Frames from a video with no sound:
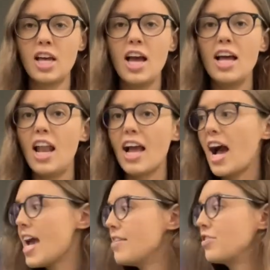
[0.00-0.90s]
Like I
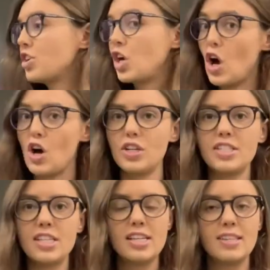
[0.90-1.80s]
have got
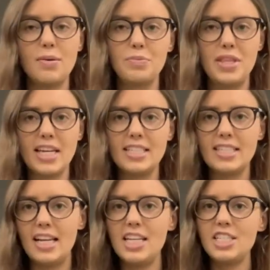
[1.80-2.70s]
something
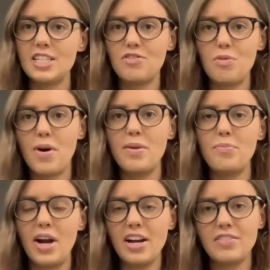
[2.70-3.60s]
delicious for my
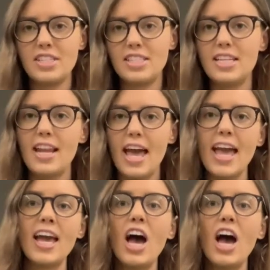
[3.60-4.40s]
breakfast today.